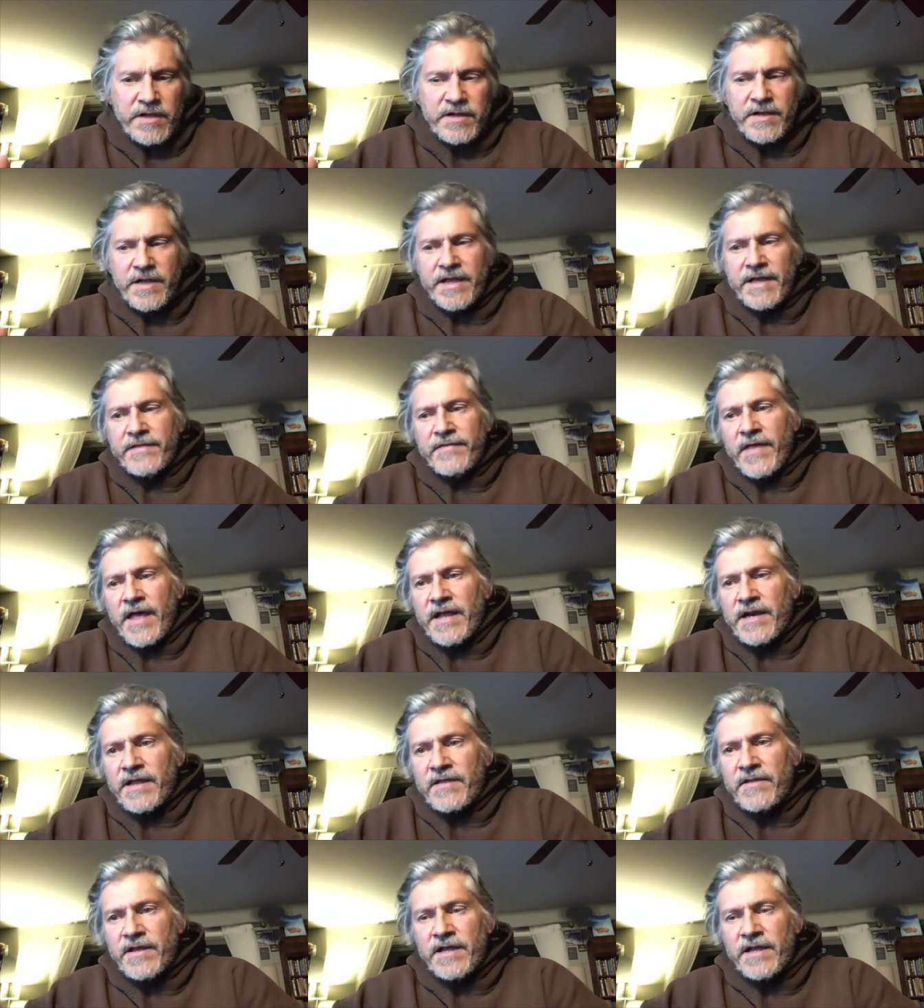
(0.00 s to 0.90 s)
And
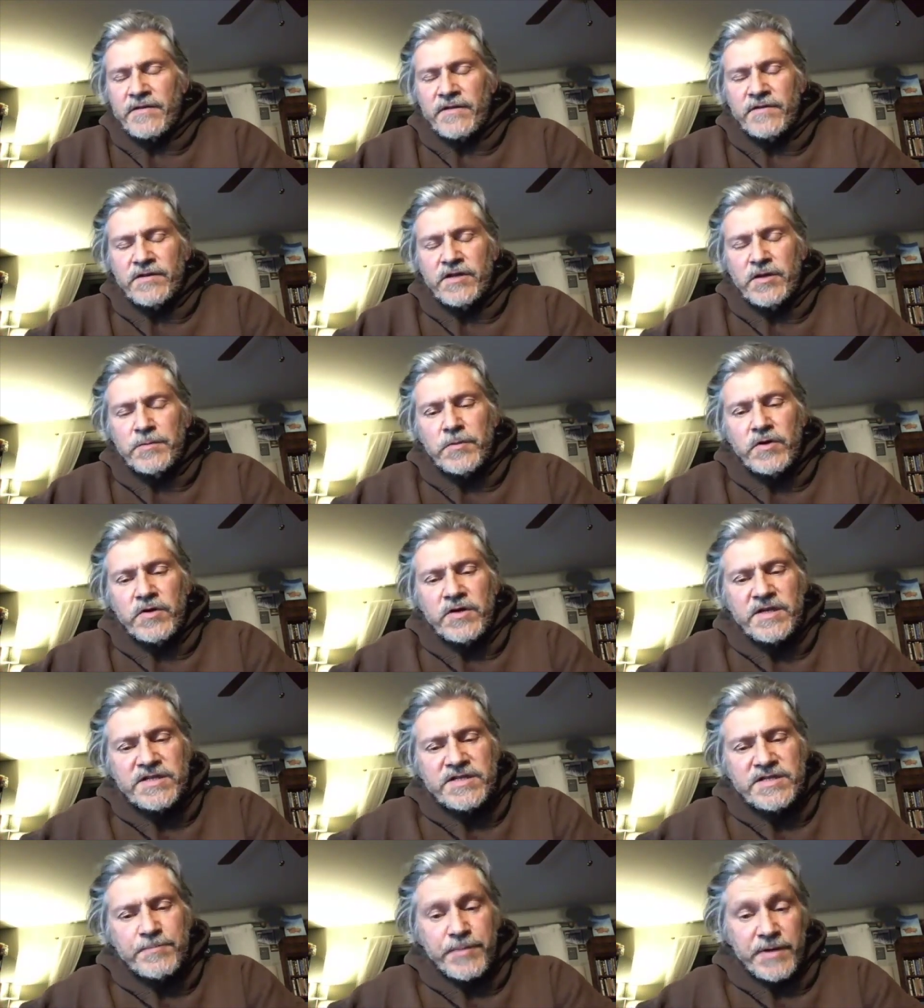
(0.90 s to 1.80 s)
then in the
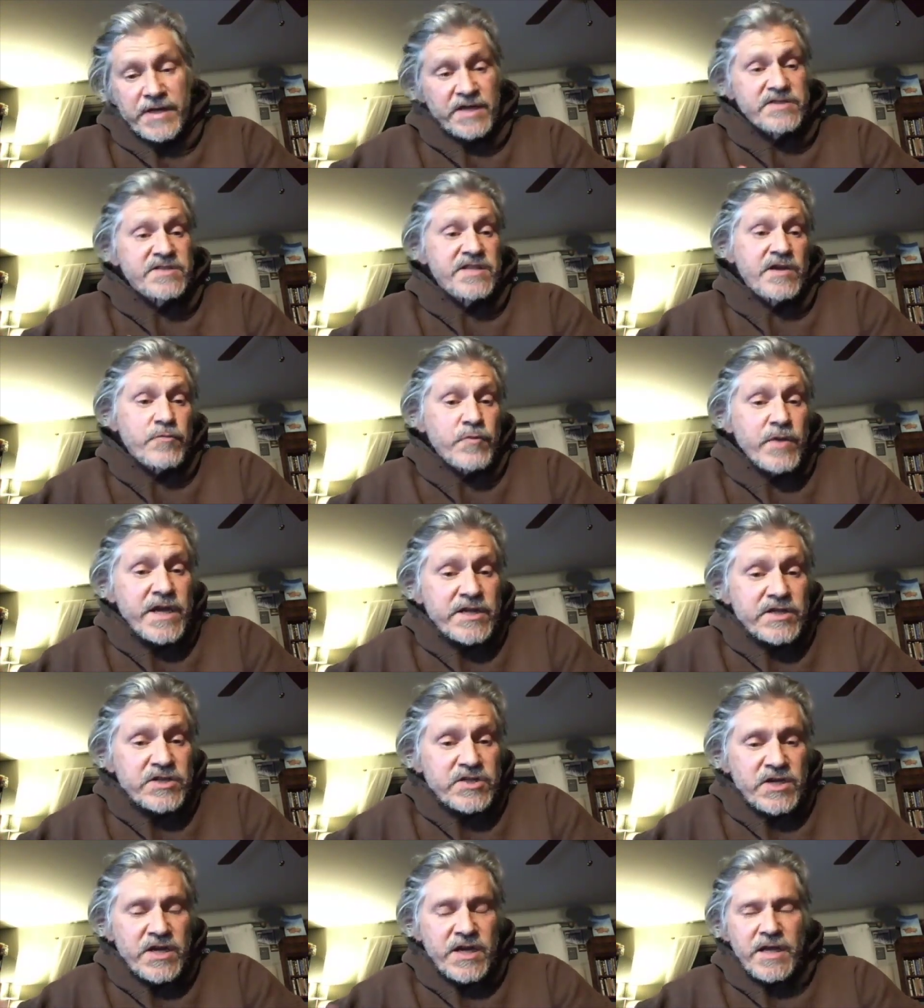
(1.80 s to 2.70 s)
communities, because they're
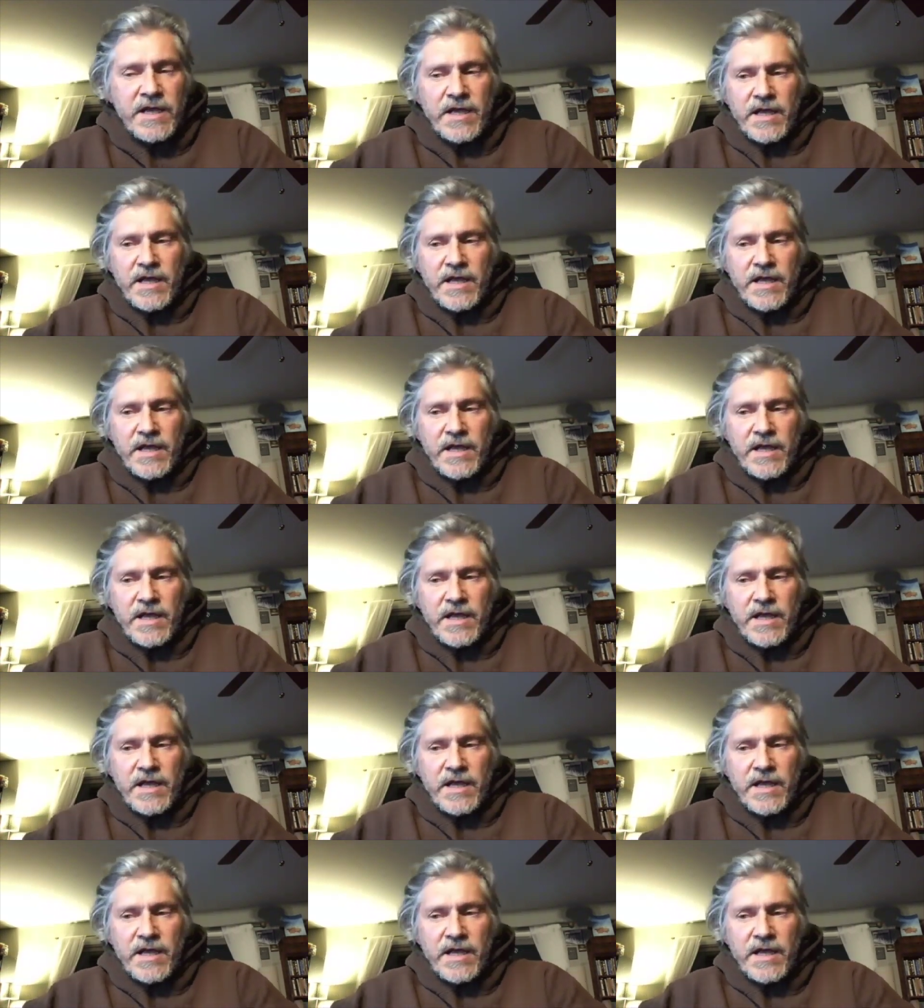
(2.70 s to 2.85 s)
rich.